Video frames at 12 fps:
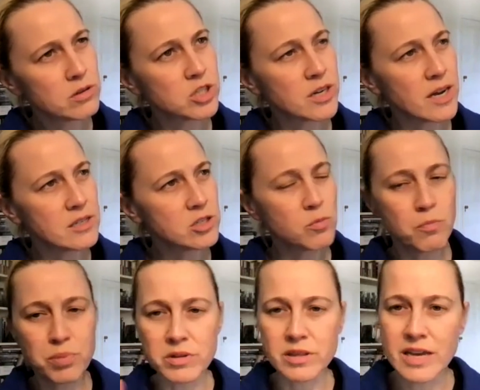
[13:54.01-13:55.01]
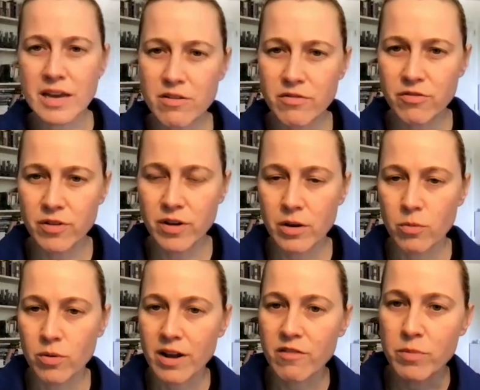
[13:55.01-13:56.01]
Should I just believe
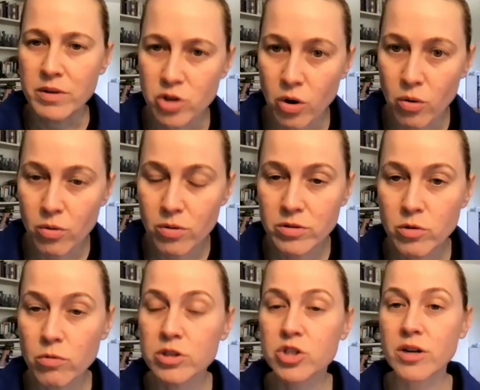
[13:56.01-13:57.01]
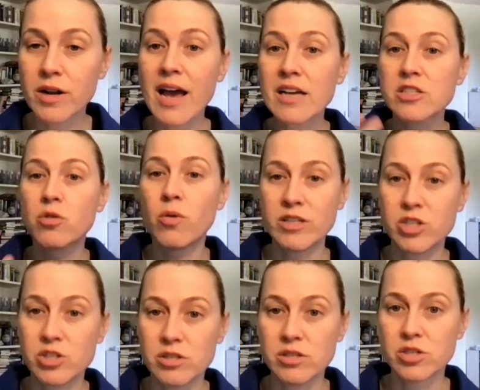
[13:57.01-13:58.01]
what I've been told, or should I ask
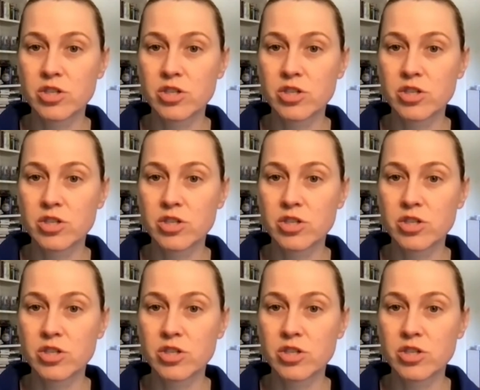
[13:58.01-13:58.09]
questions?